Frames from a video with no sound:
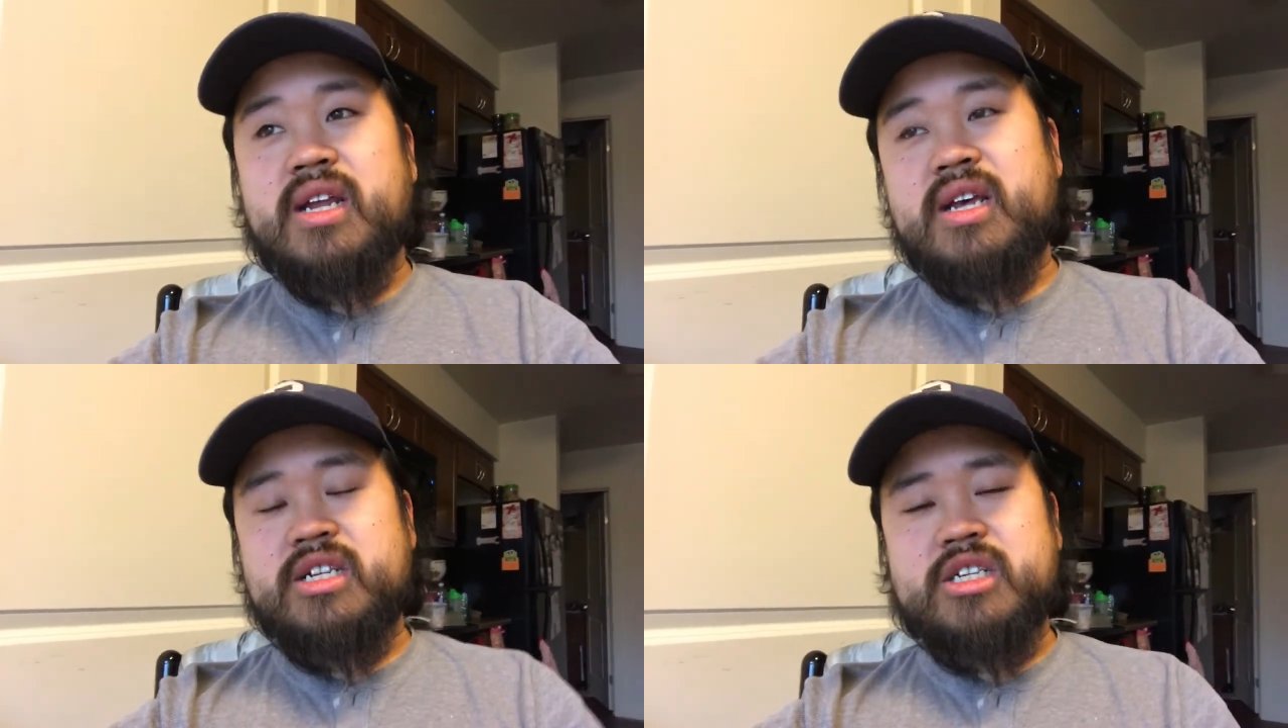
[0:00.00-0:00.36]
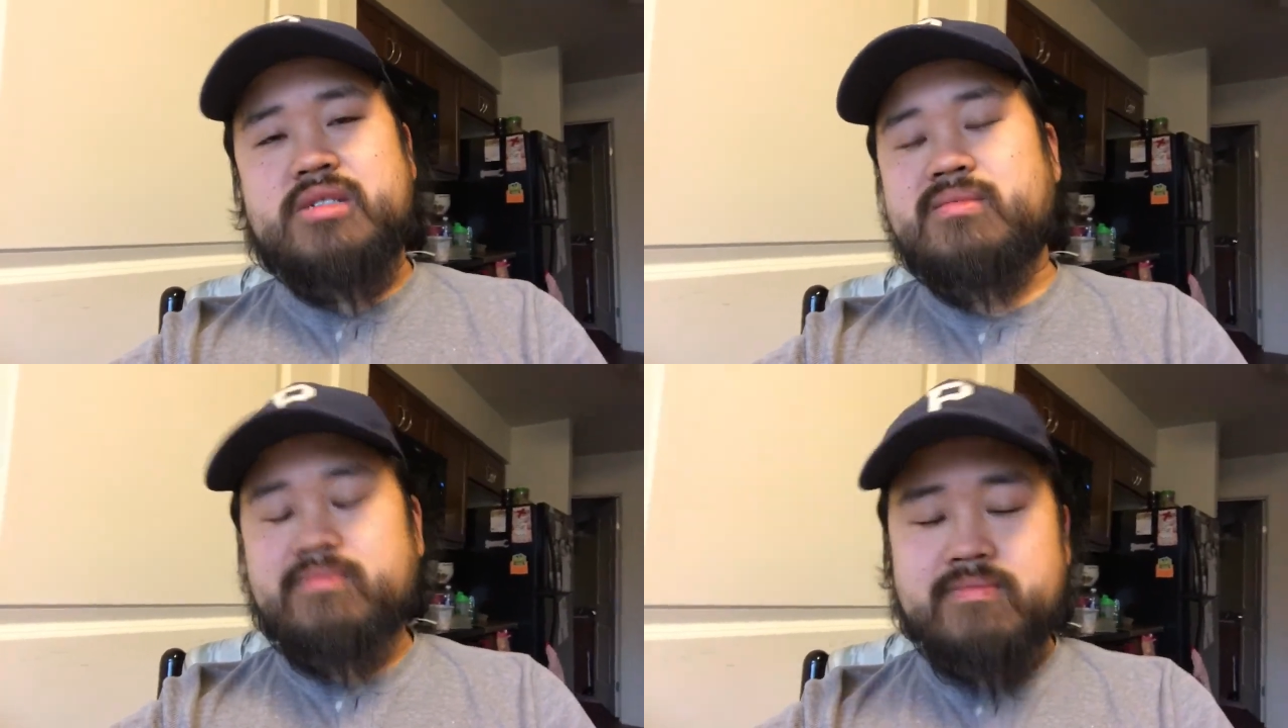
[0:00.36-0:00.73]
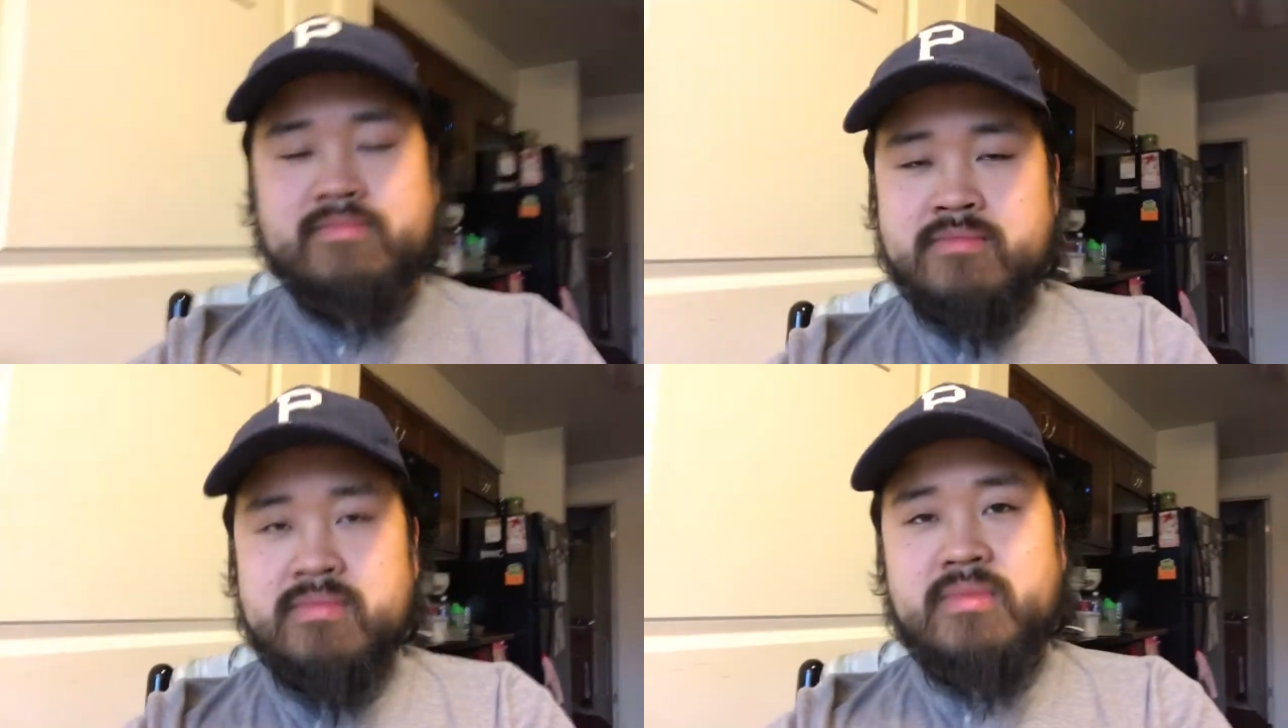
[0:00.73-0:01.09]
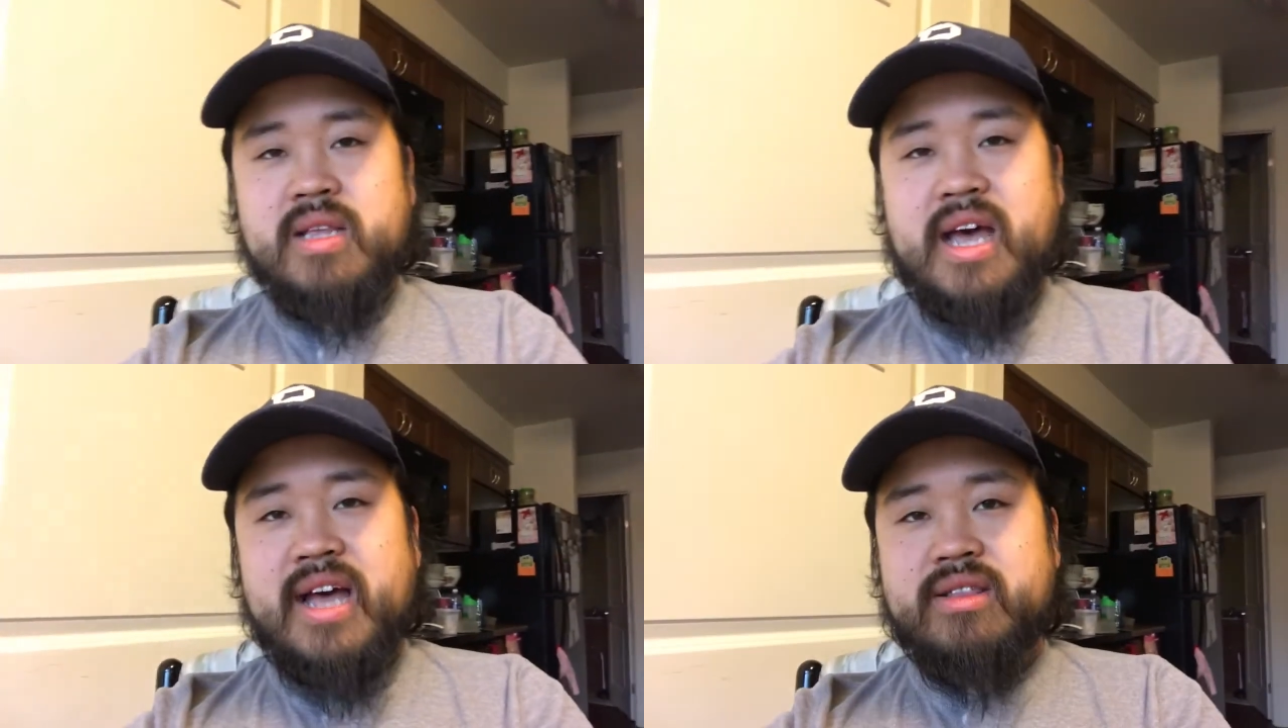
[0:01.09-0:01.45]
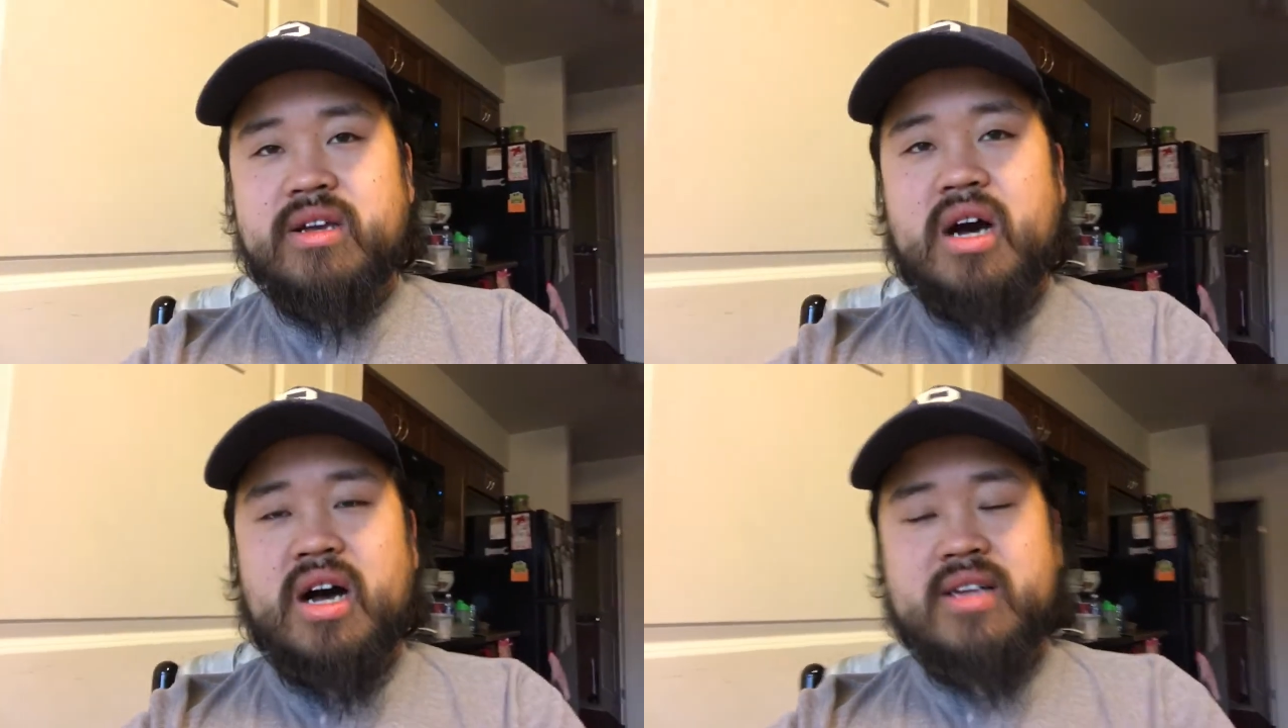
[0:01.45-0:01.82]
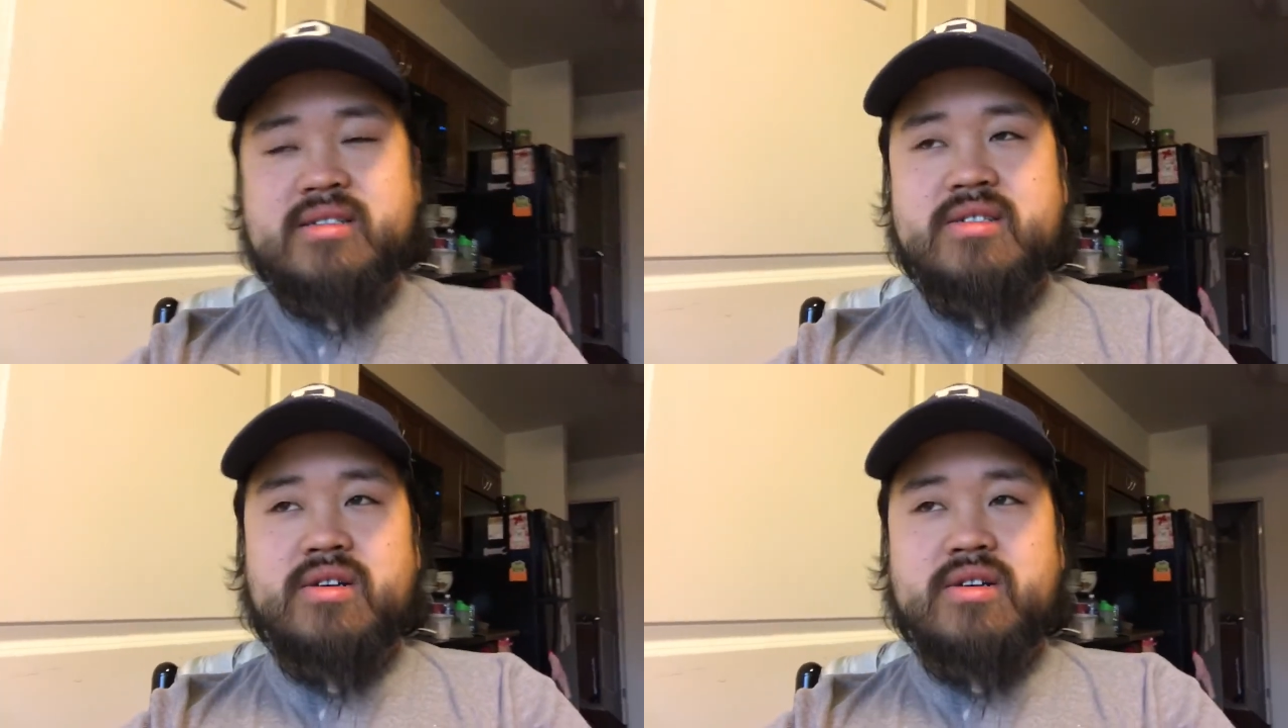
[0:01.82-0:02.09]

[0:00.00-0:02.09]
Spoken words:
and then just add the cost.